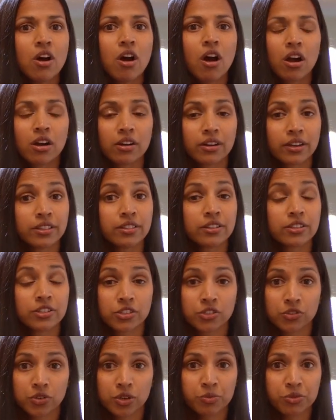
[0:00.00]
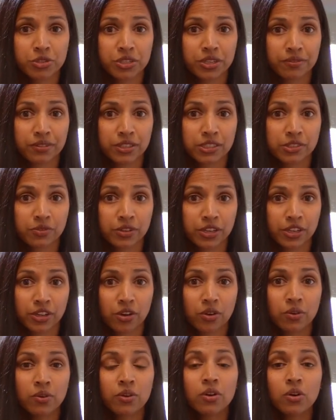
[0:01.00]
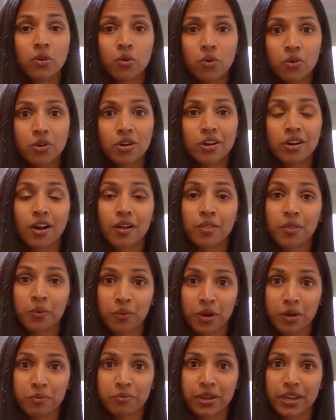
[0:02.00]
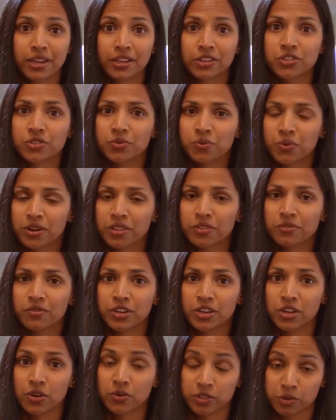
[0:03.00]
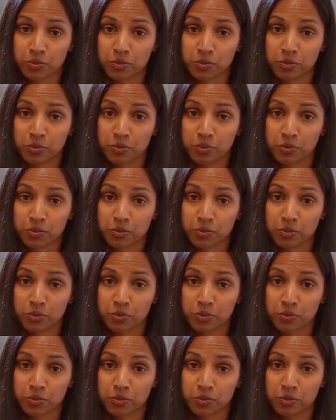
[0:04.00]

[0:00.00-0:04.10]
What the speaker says: are in the description of this video or on the webpage where the video is